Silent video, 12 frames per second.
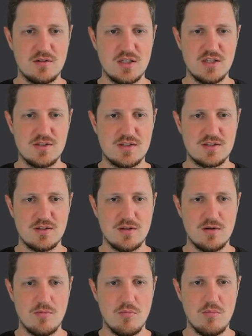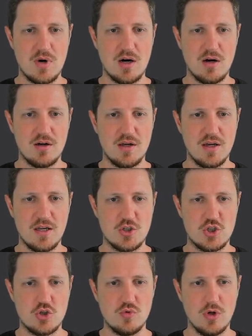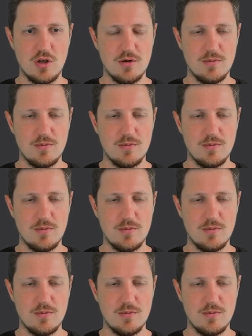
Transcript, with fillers: dis, mar, and jul.